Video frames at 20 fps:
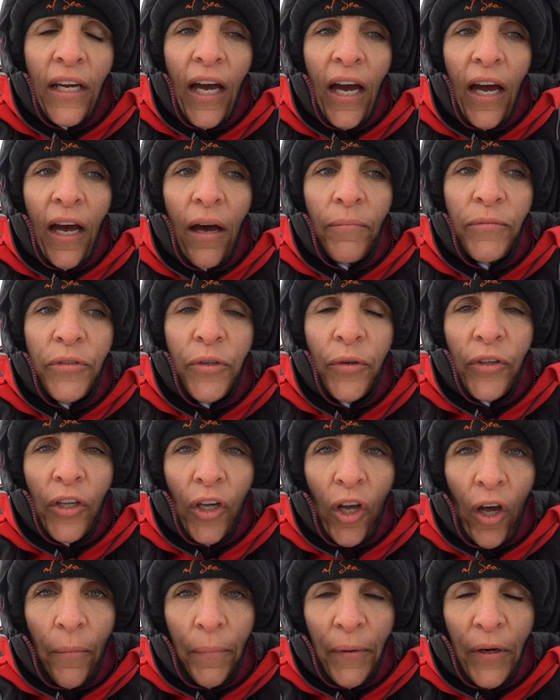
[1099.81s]
um, doing the
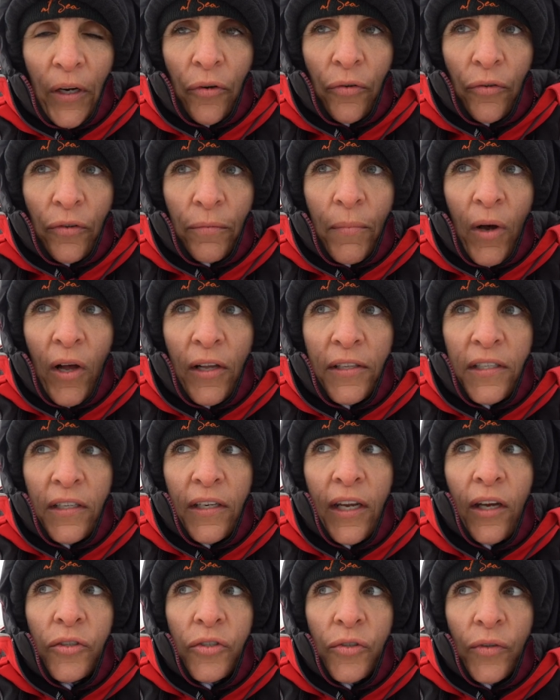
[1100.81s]
competent crew in Malta,
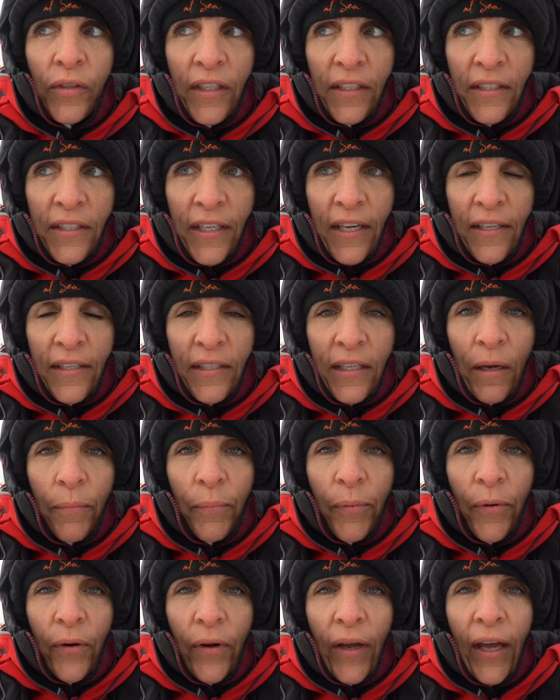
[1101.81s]
now doing the day
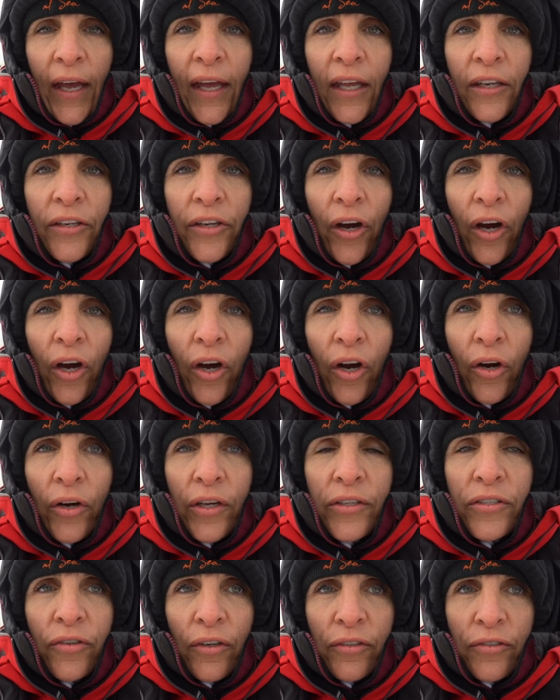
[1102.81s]
skipper, and our
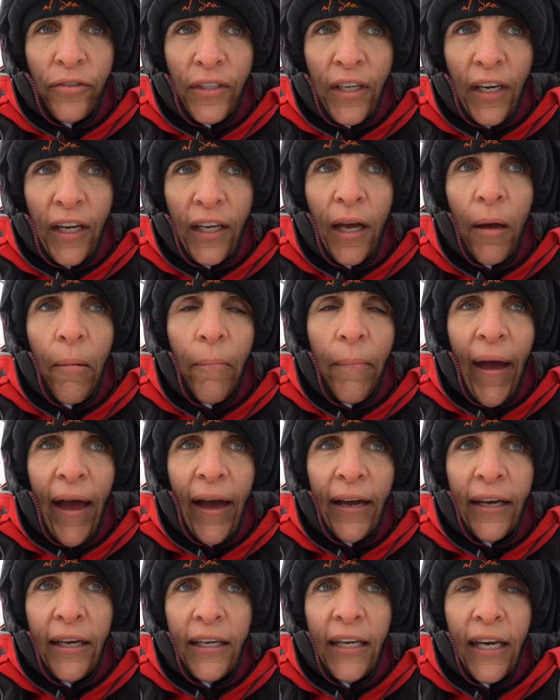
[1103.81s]
instructor is gonna come
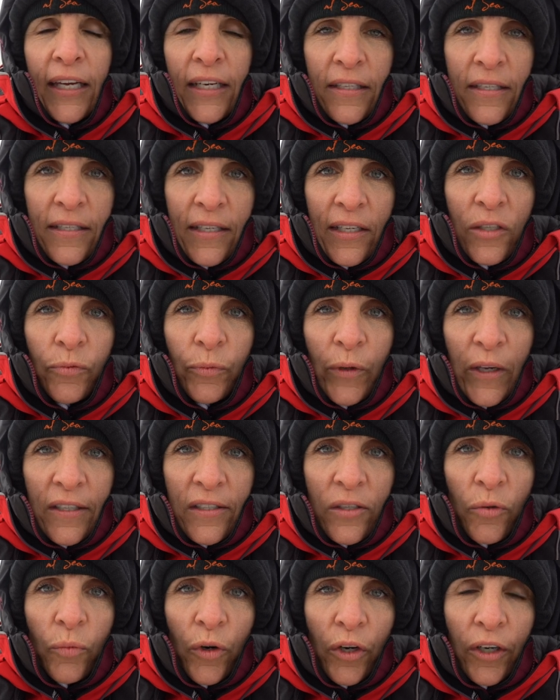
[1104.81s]
back again in six
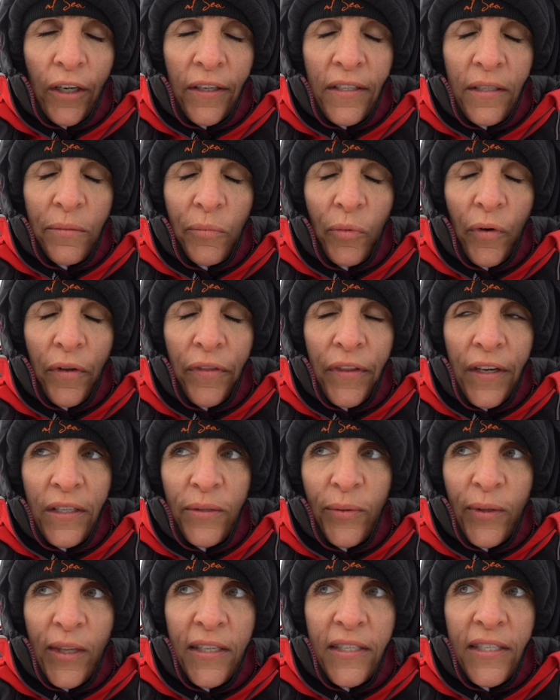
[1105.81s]
weeks to work on some more
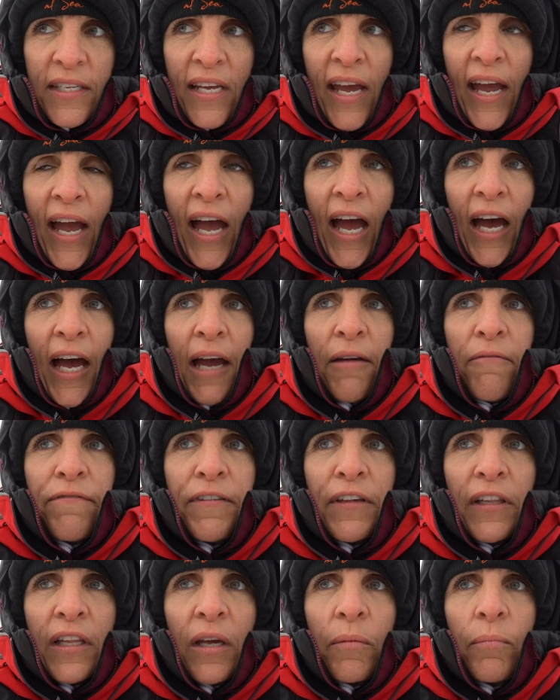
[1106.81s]
things with us, I'm
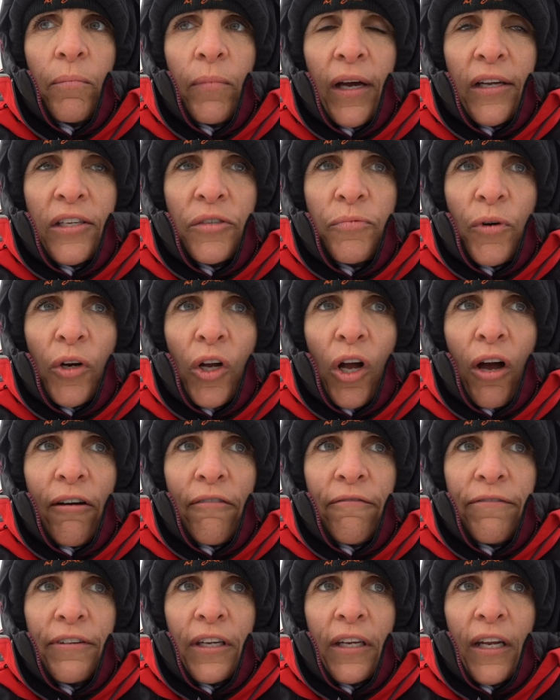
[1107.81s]
feeling much more
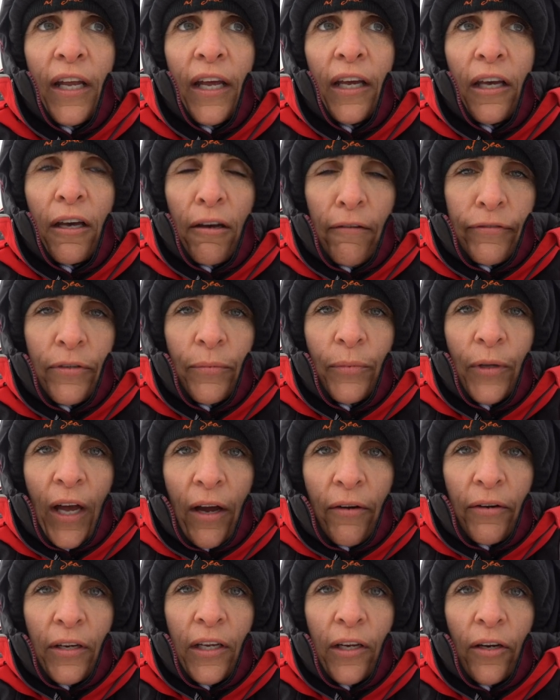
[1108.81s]
confident and comfortable
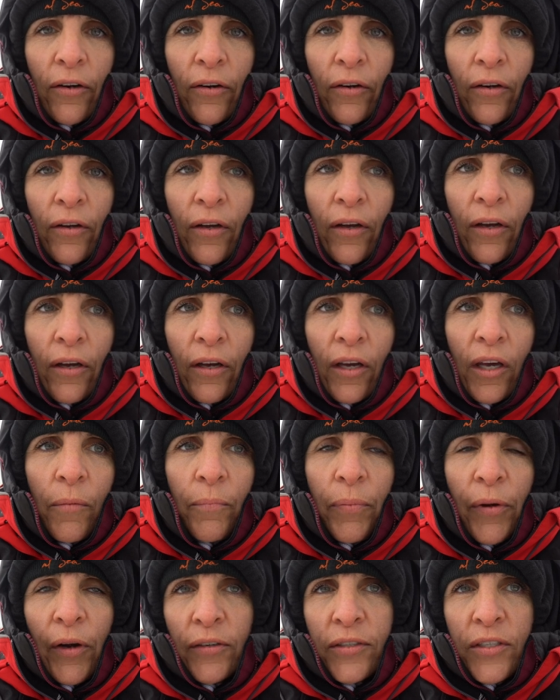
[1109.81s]
out here
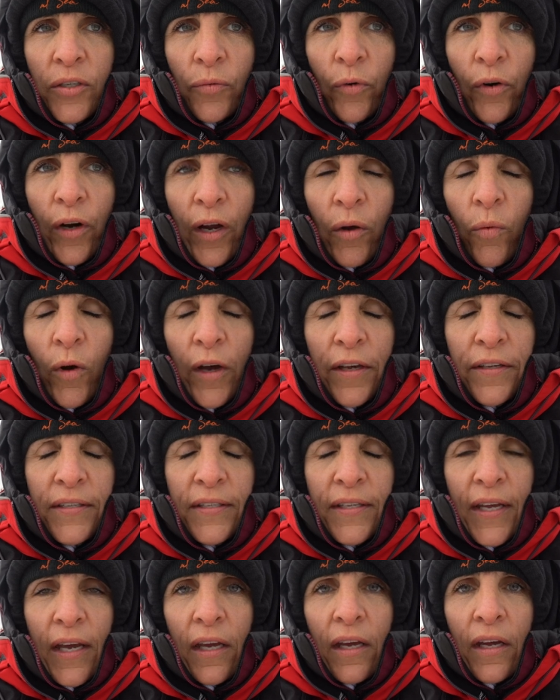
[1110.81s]
compared to where I was,
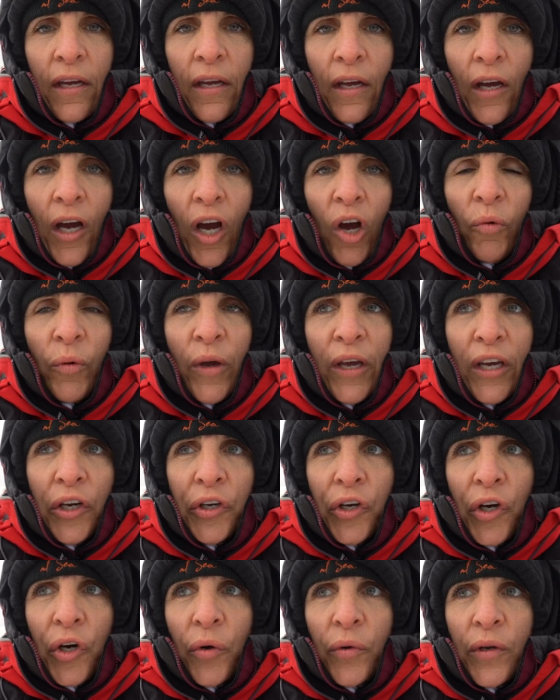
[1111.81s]
say, a week
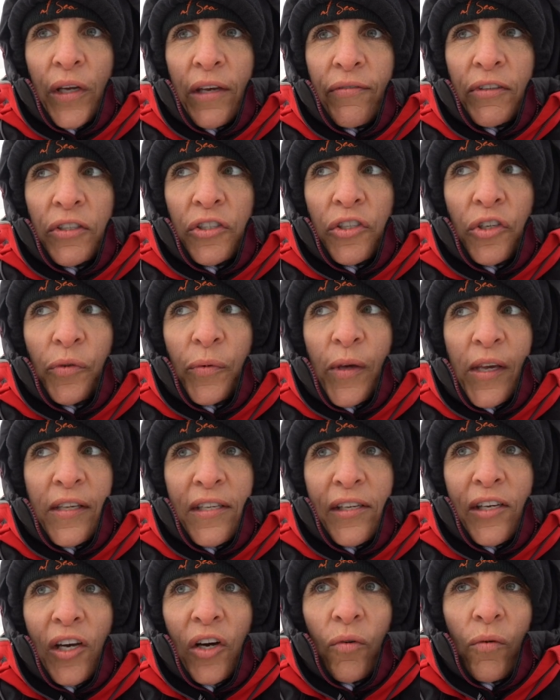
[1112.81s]
ago or even two
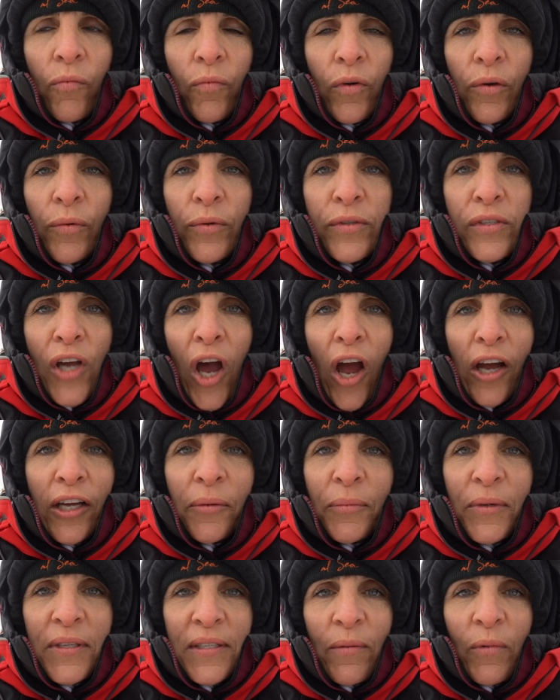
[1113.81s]
weeks ago when Will was
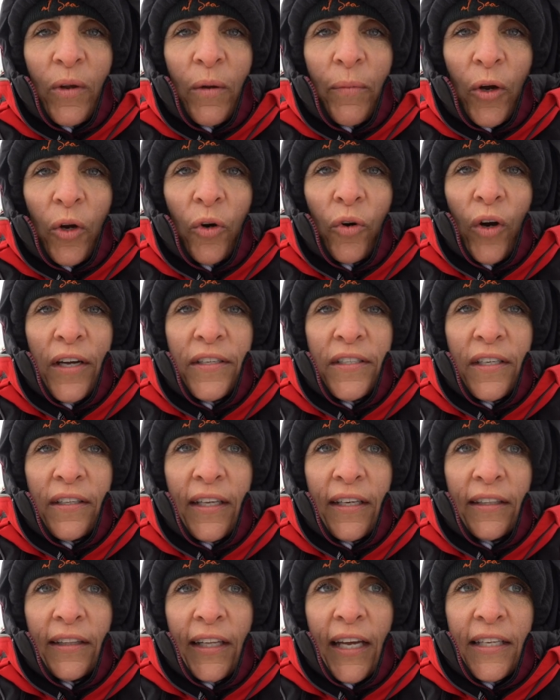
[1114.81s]
talking with someone about crossing
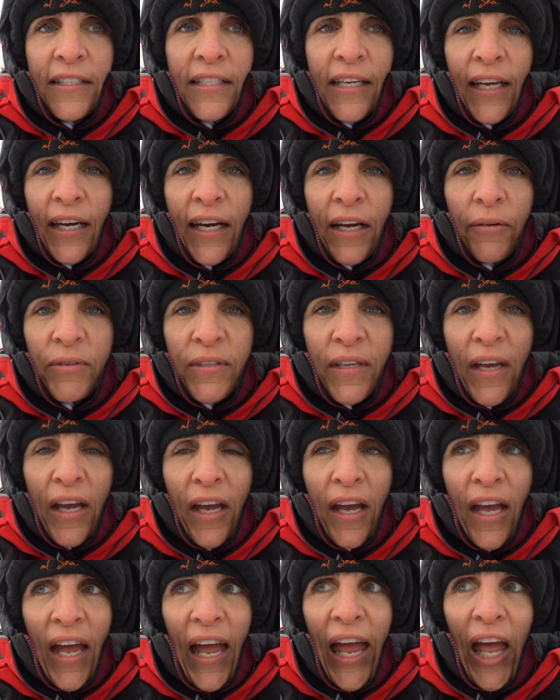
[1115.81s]
the Atlantic and I was like,
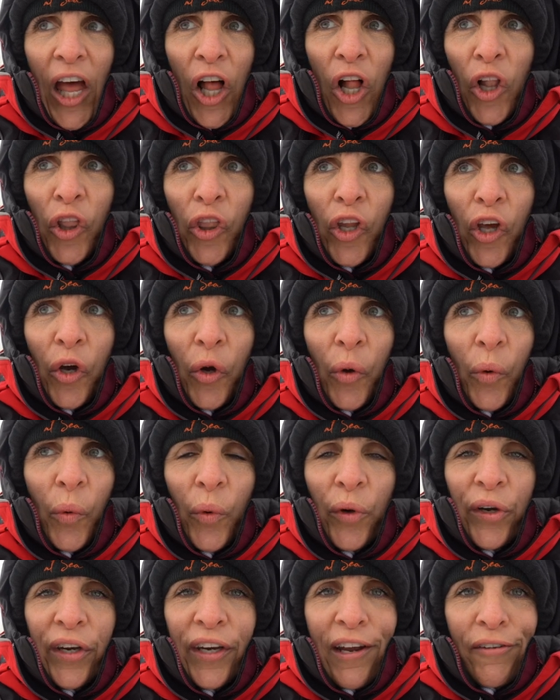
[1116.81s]
hell no,
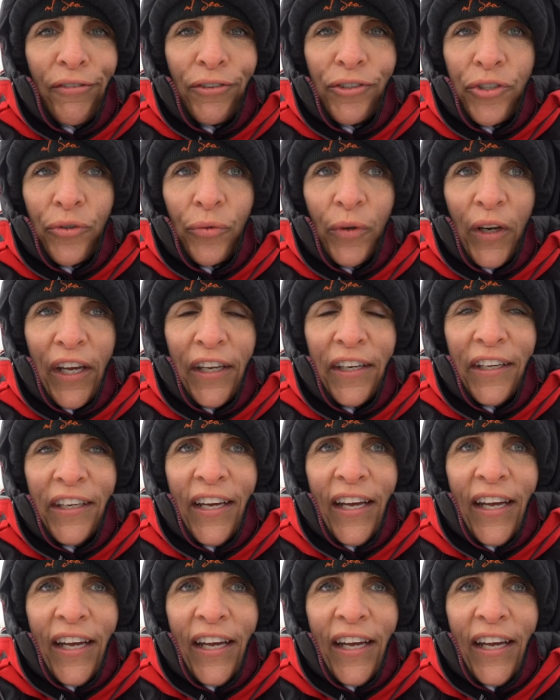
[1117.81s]
never doing it.